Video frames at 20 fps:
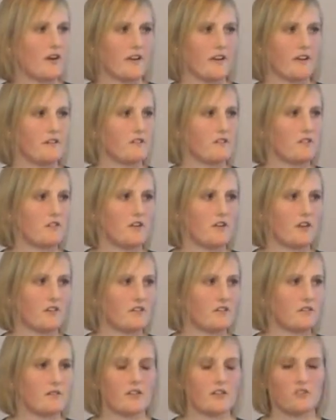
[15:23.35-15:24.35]
and
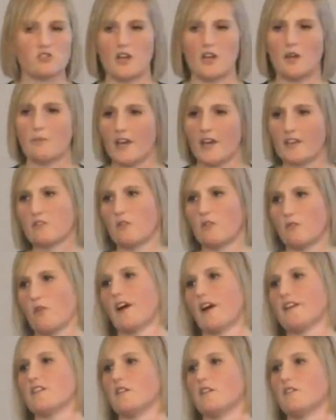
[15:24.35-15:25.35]
it's literally a matter of
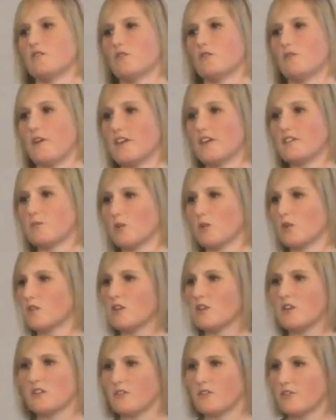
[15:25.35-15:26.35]
writing to Facebook.
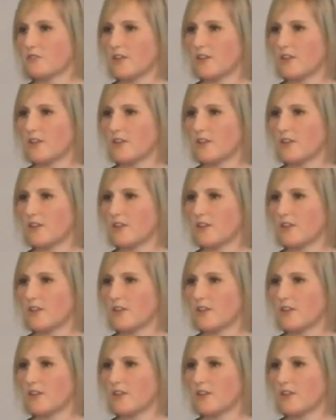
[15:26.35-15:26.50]
You